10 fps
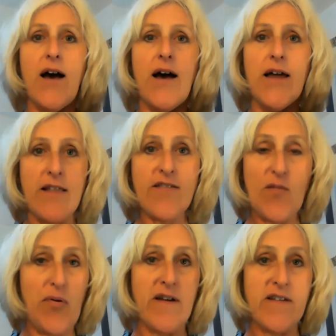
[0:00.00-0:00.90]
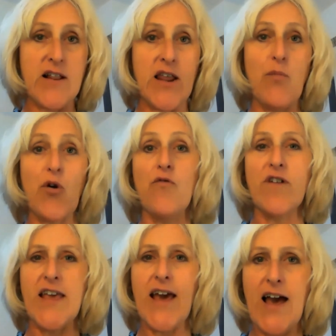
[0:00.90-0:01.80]
and unsurprisingly, we
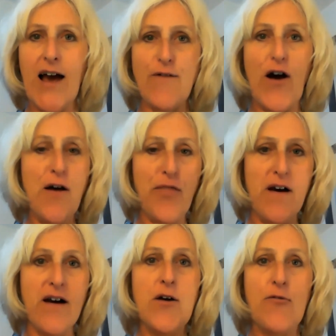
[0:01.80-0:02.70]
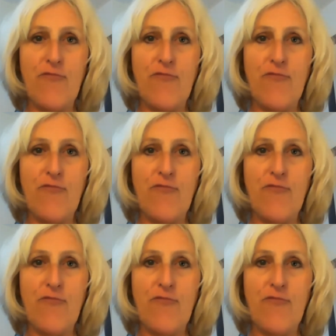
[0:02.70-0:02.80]
already have other